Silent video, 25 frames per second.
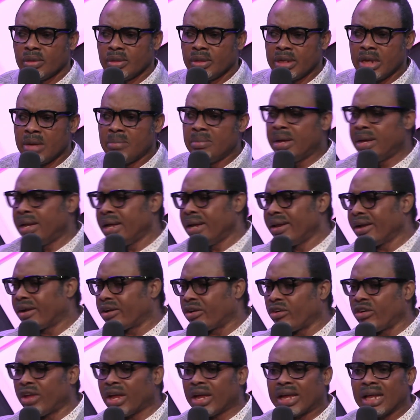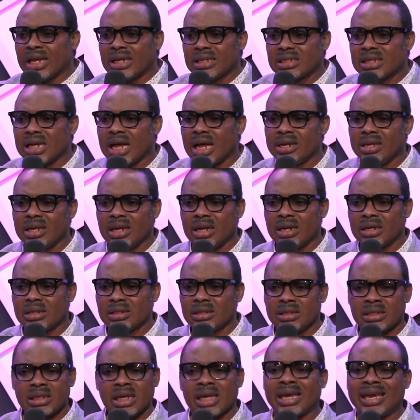They made a decree against Daniel.
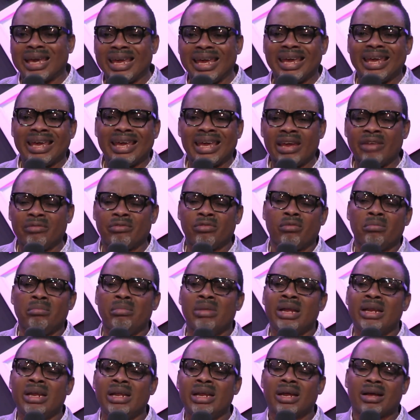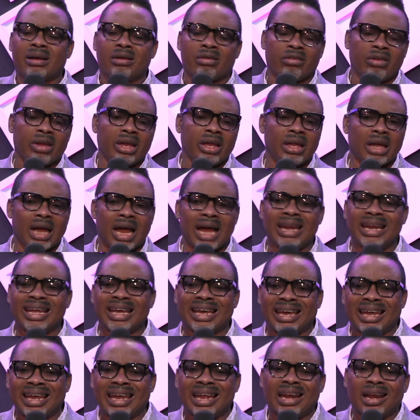The king even made a decree, and the
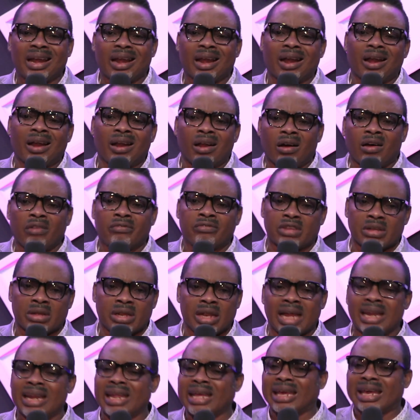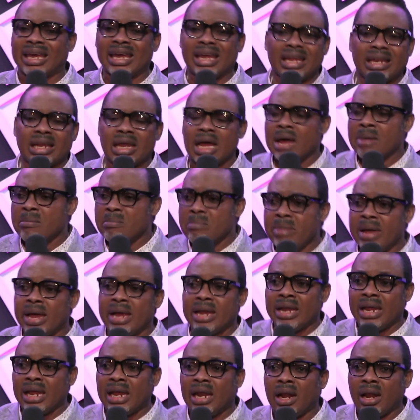king loved it. And the king
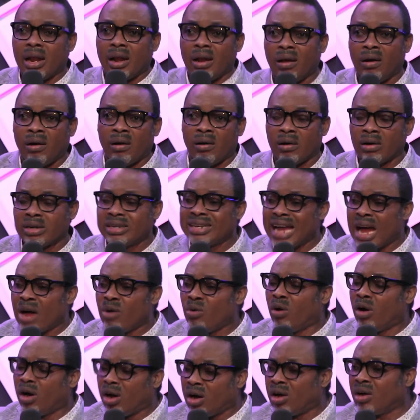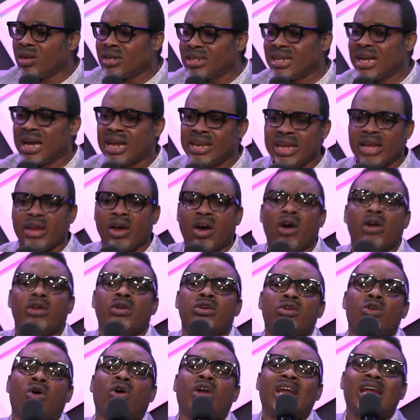made a law that will hurt Daniel
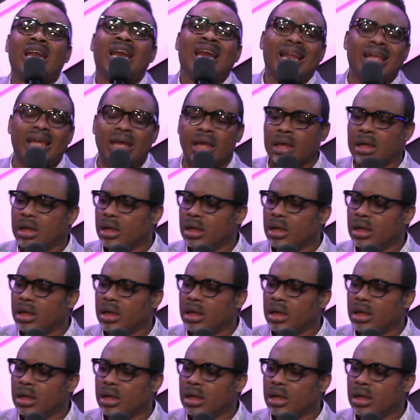unknowingly